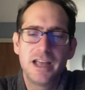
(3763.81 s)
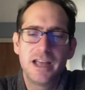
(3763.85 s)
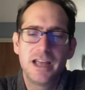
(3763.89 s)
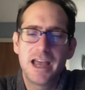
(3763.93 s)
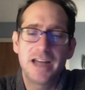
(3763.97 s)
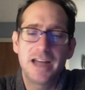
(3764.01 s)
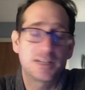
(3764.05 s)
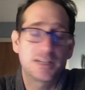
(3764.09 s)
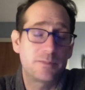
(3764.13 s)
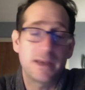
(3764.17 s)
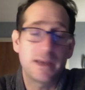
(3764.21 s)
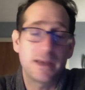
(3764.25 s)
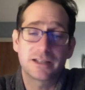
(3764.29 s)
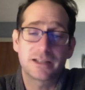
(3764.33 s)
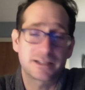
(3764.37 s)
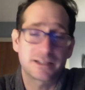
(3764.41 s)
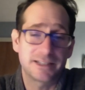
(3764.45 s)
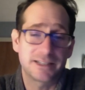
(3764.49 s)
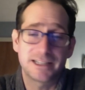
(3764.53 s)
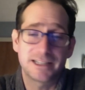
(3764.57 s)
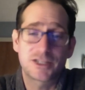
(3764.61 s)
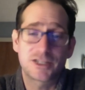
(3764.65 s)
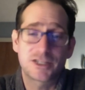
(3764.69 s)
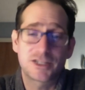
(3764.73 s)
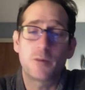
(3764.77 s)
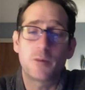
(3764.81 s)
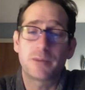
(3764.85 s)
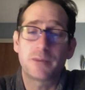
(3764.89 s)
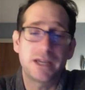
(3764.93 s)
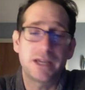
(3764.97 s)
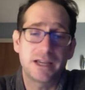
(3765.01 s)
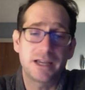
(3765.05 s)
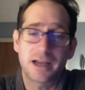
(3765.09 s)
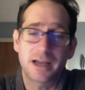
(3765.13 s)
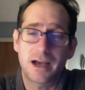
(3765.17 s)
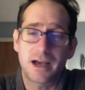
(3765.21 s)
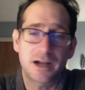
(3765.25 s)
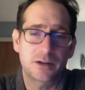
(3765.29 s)
And it's basically it's all
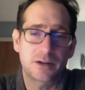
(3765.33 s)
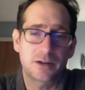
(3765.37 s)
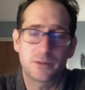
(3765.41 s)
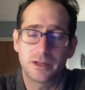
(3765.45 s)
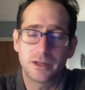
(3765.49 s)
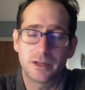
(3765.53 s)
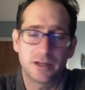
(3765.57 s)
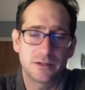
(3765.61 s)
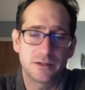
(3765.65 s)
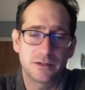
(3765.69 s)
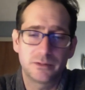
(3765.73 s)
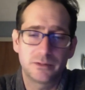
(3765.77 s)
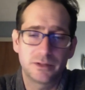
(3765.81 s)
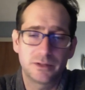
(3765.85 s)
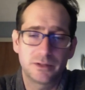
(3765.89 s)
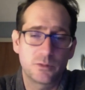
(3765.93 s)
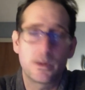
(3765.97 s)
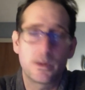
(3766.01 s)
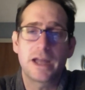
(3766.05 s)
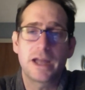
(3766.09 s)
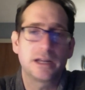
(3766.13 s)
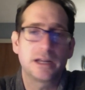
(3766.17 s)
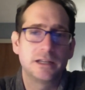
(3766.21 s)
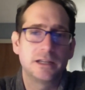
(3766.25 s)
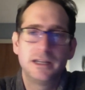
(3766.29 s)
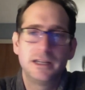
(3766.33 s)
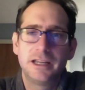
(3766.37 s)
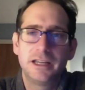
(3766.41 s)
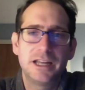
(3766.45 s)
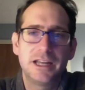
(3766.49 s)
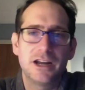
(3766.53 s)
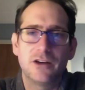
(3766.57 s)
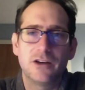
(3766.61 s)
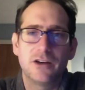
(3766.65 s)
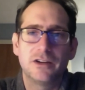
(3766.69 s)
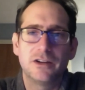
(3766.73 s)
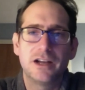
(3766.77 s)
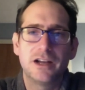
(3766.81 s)
peacock with a with a wing,
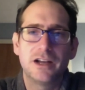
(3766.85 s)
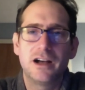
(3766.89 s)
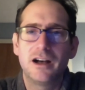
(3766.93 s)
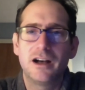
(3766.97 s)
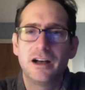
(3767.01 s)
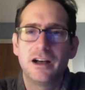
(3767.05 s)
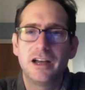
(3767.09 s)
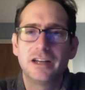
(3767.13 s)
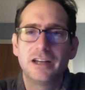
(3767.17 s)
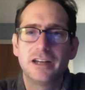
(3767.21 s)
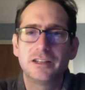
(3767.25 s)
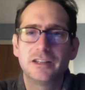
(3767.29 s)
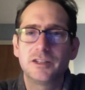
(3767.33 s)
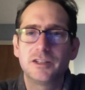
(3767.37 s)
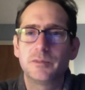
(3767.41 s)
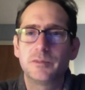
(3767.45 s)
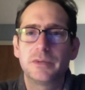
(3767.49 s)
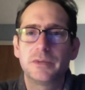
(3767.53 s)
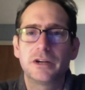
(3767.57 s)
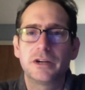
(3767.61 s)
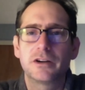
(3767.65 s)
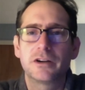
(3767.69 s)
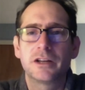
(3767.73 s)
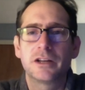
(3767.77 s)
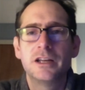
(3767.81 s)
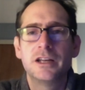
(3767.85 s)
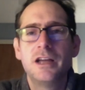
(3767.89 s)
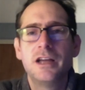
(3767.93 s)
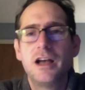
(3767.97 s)
you know, uh, and a little beard.